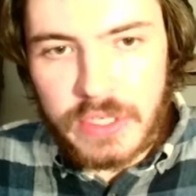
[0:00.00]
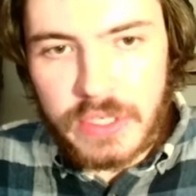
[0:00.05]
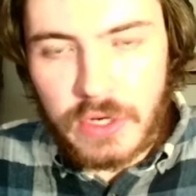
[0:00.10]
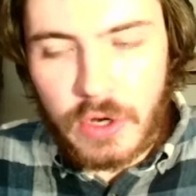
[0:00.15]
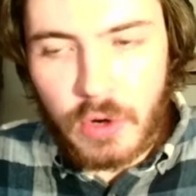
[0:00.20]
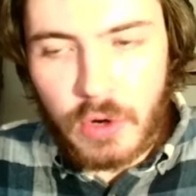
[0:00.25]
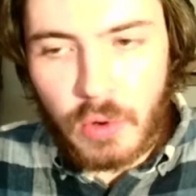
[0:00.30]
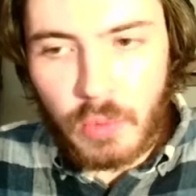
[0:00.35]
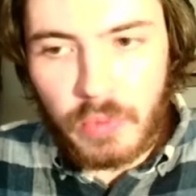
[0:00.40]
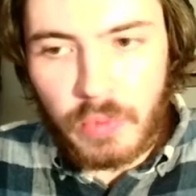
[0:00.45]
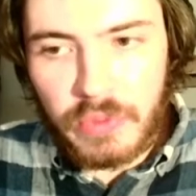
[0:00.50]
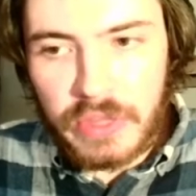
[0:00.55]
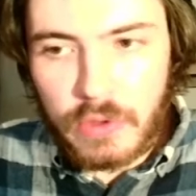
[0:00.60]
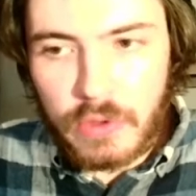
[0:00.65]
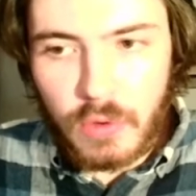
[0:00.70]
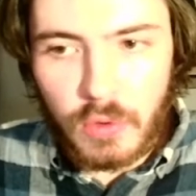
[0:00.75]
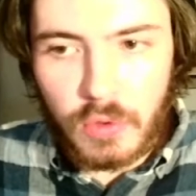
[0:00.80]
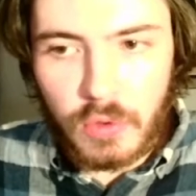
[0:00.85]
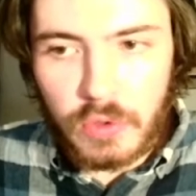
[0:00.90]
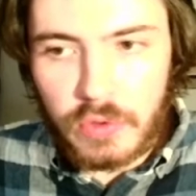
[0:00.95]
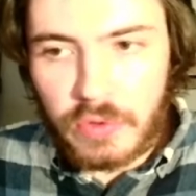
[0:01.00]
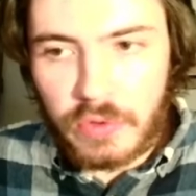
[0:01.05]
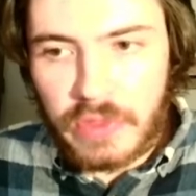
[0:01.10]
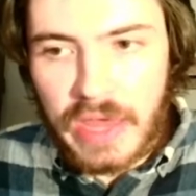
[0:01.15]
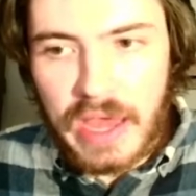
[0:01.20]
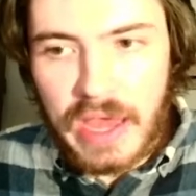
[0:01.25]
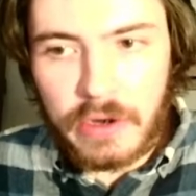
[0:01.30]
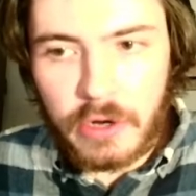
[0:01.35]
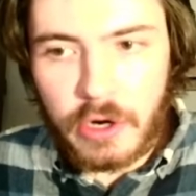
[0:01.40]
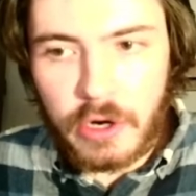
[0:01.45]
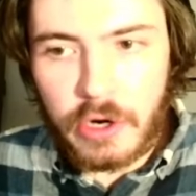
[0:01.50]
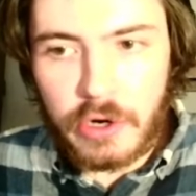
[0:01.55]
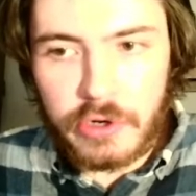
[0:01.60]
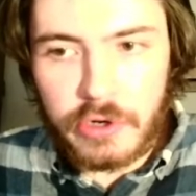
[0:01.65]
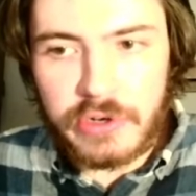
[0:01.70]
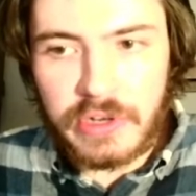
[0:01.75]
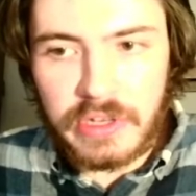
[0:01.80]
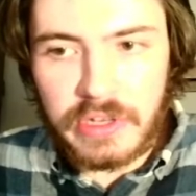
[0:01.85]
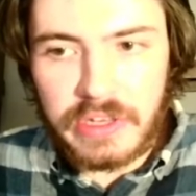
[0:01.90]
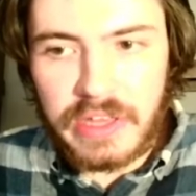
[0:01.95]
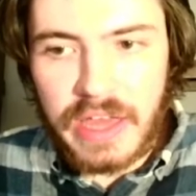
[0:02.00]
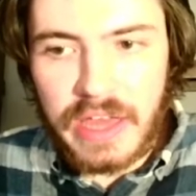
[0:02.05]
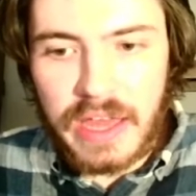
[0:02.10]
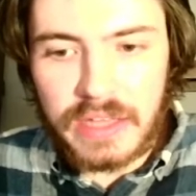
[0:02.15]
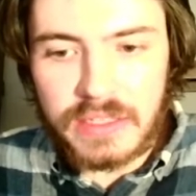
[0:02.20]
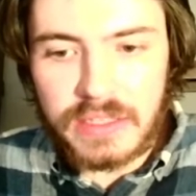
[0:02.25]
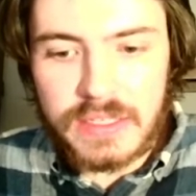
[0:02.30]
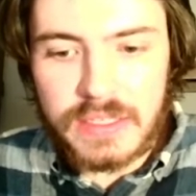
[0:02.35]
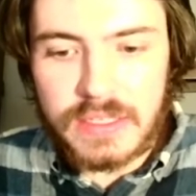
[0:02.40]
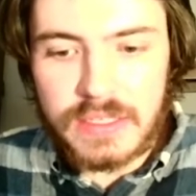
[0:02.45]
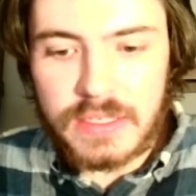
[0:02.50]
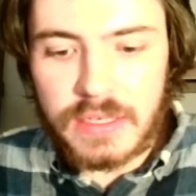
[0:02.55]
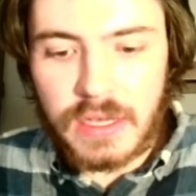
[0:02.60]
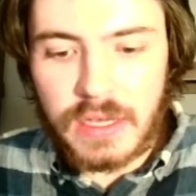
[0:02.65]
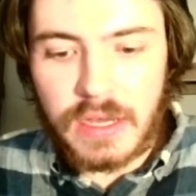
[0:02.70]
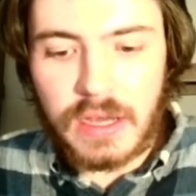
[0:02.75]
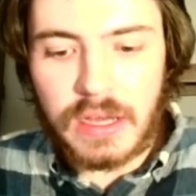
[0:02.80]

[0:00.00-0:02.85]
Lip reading: the older that Hardrick gets,